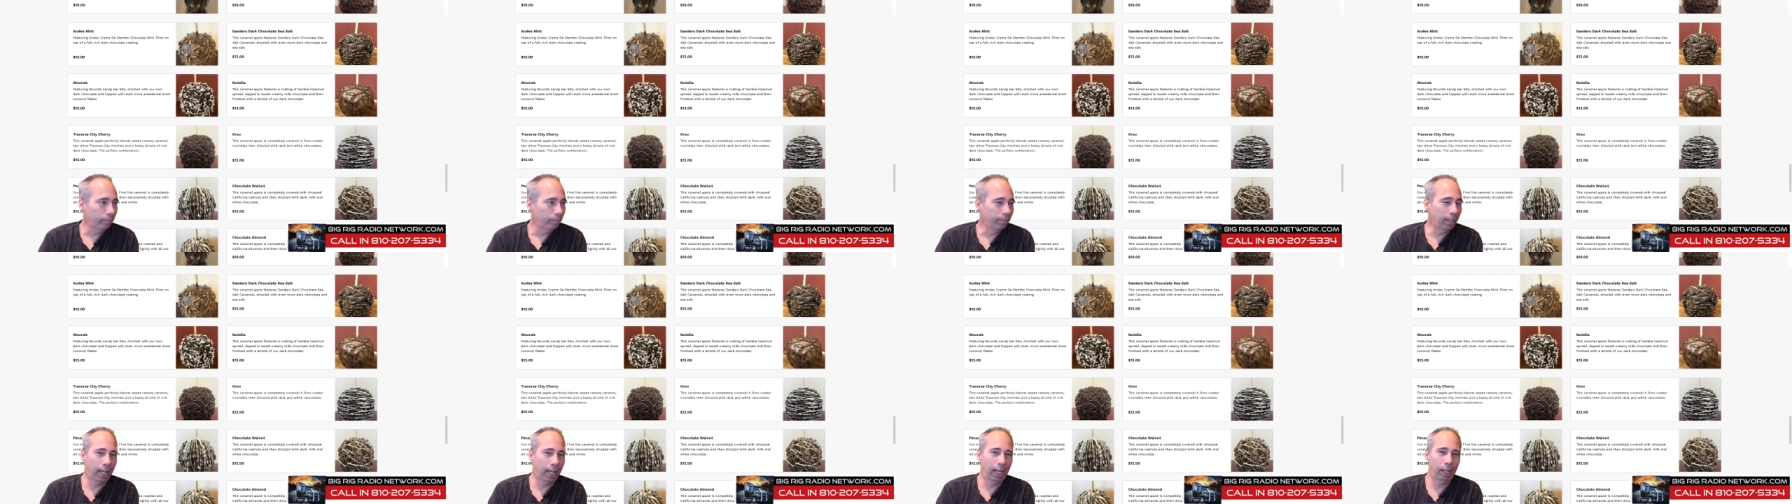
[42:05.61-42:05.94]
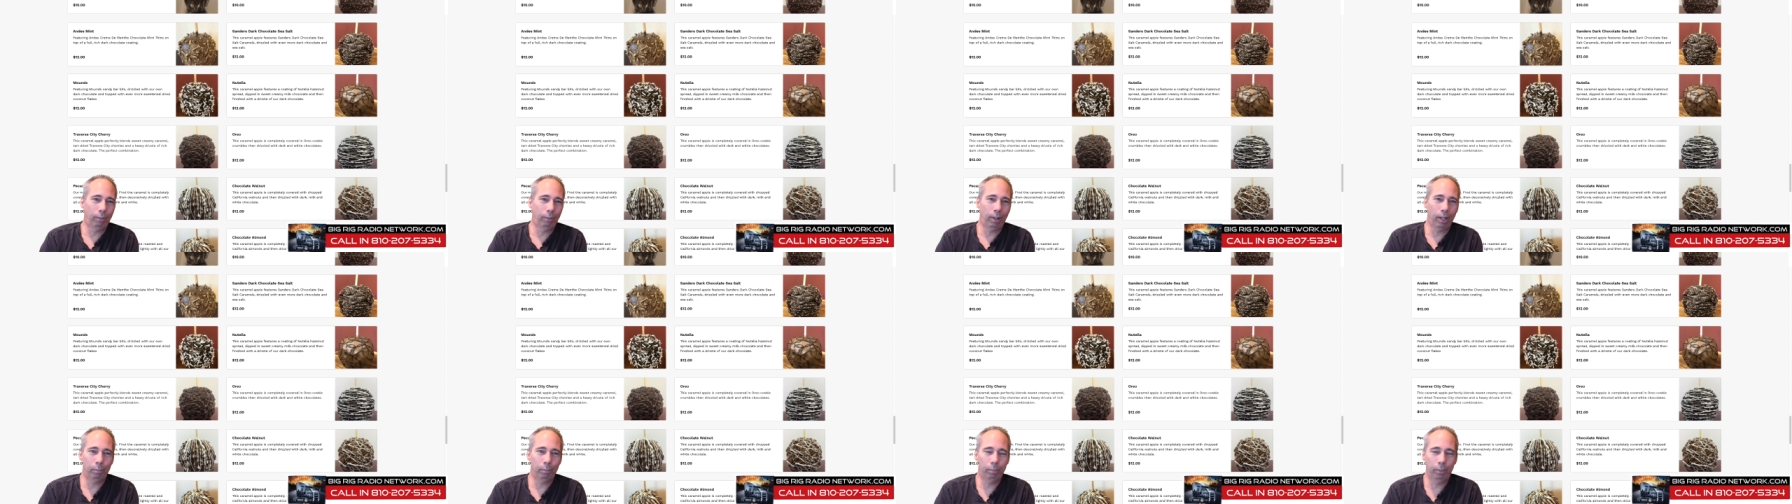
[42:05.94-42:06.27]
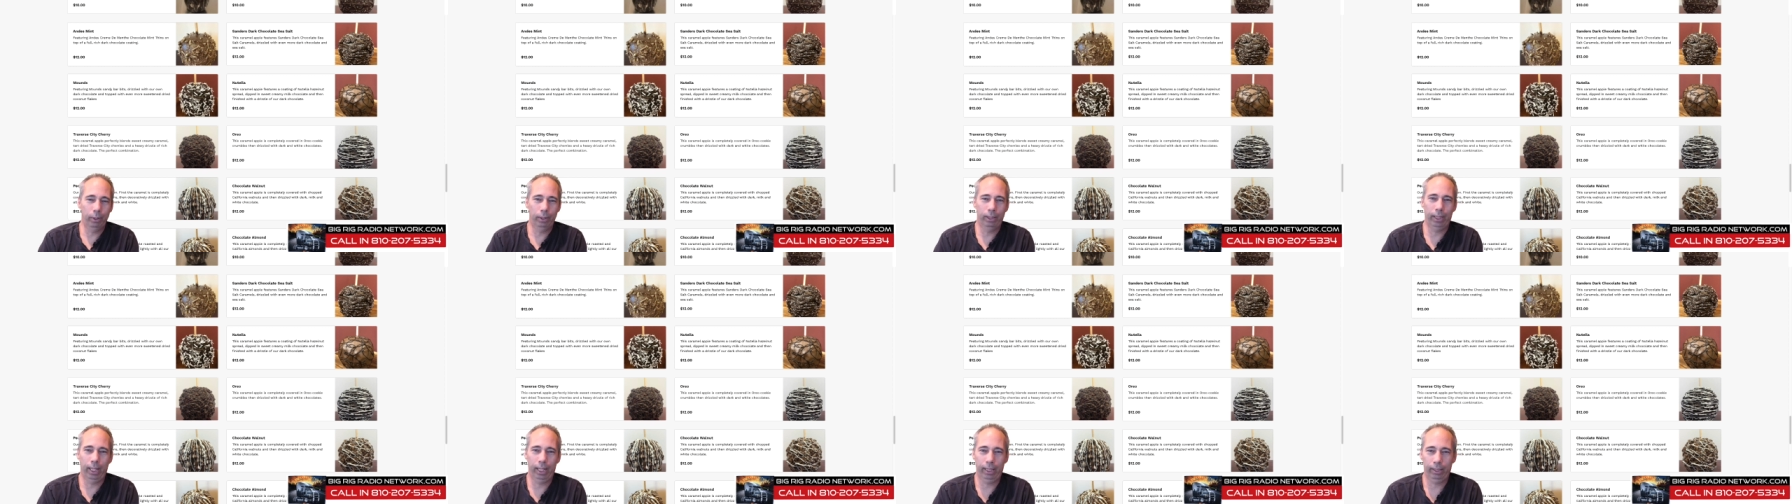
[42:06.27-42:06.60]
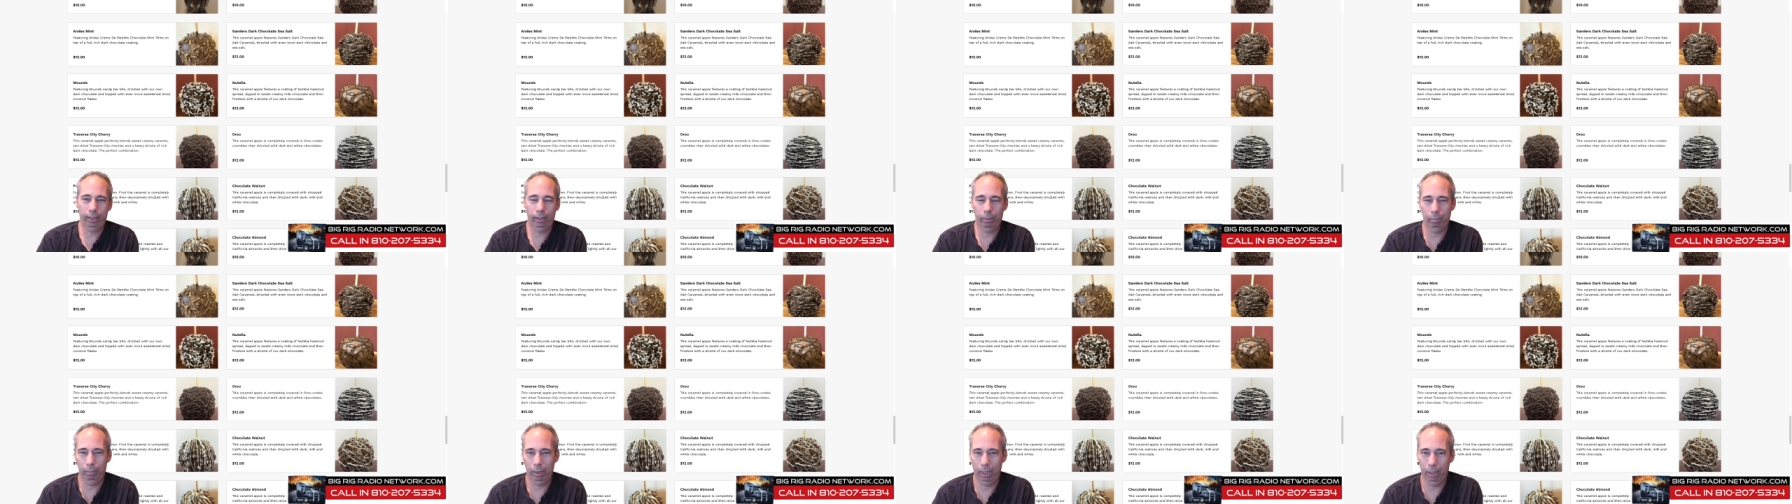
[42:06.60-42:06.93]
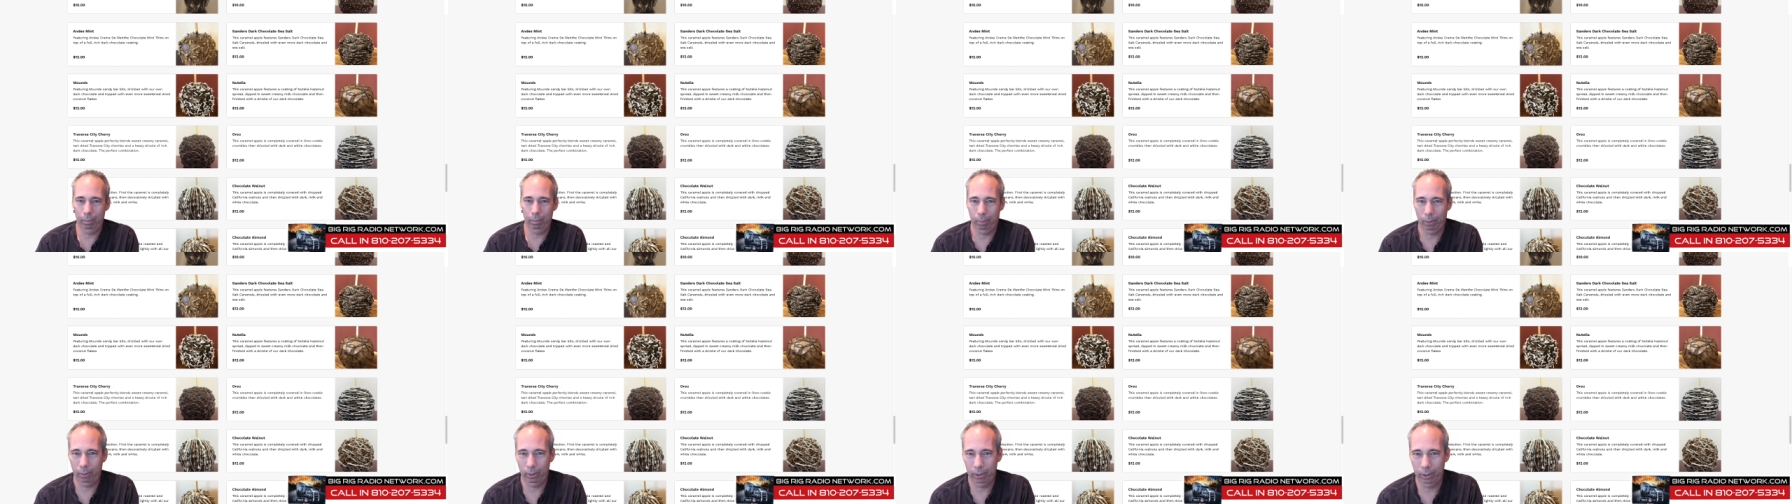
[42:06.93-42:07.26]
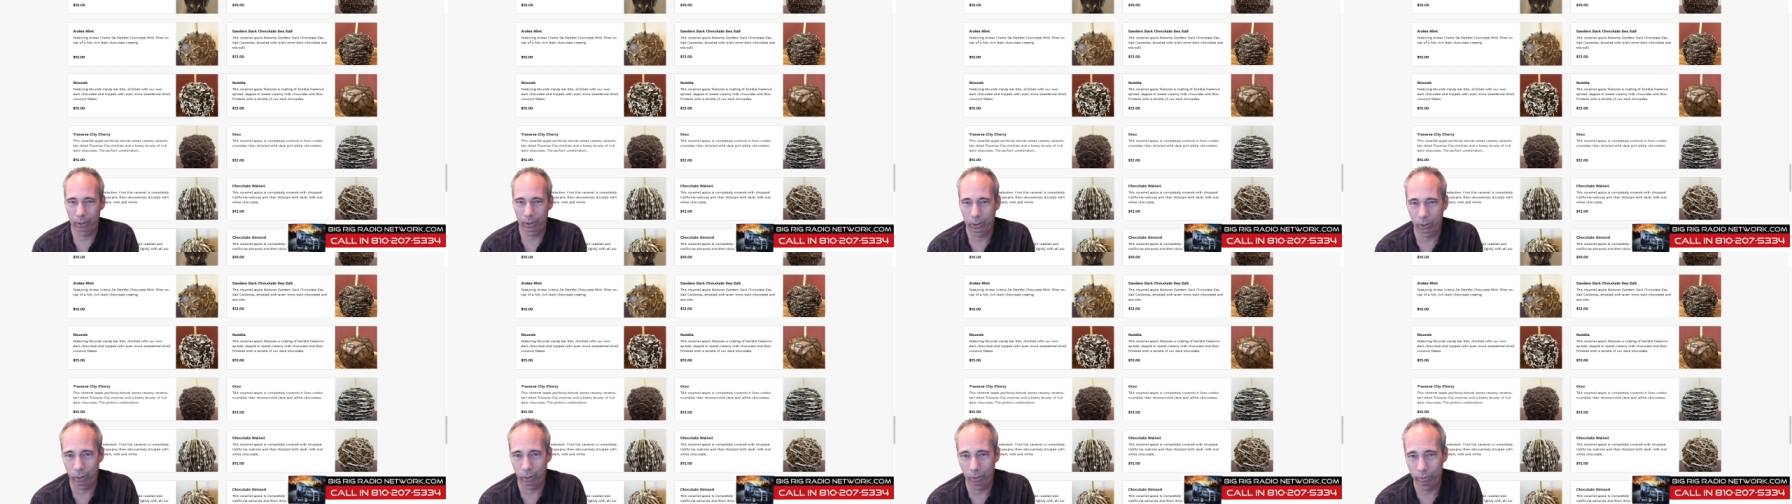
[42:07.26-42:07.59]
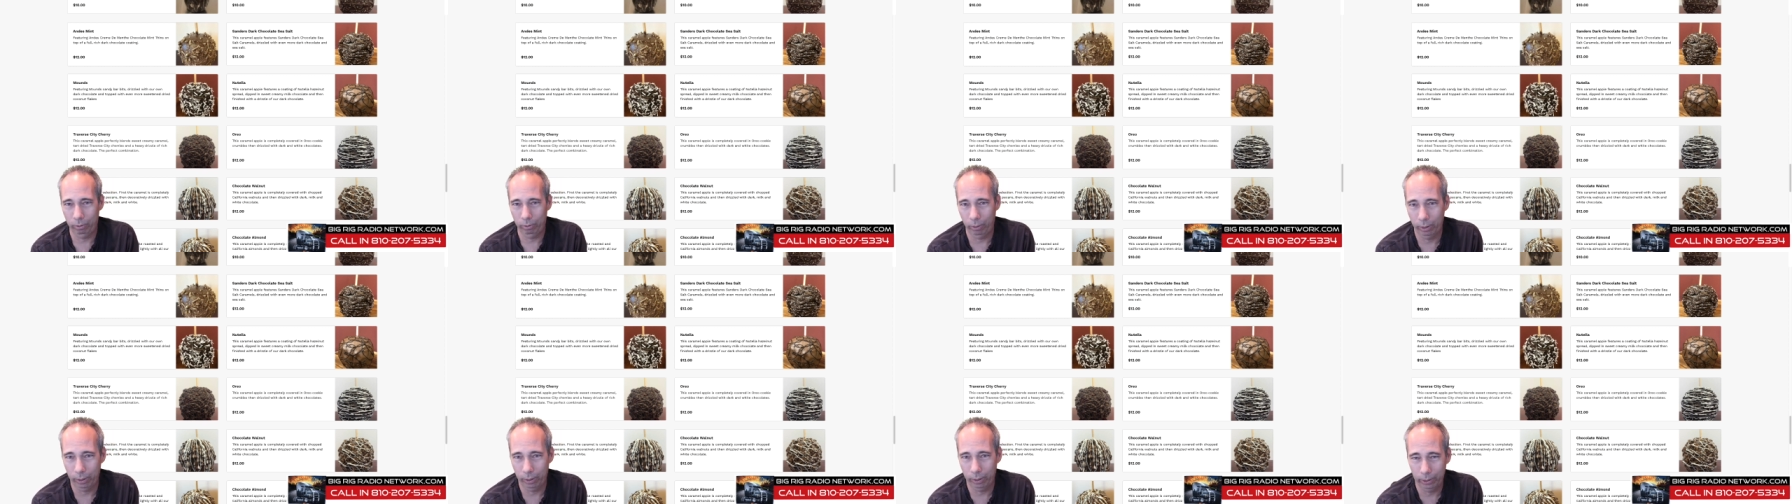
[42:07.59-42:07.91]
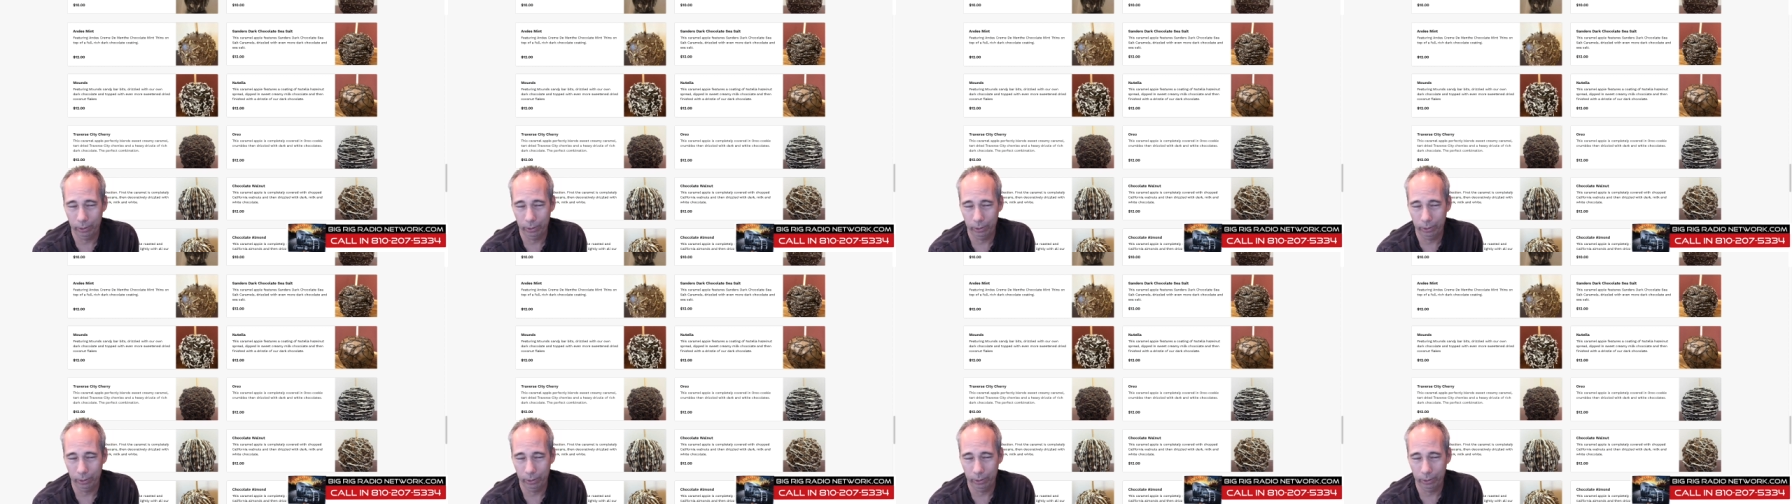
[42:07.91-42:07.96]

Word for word: And they want to protect the people and so forth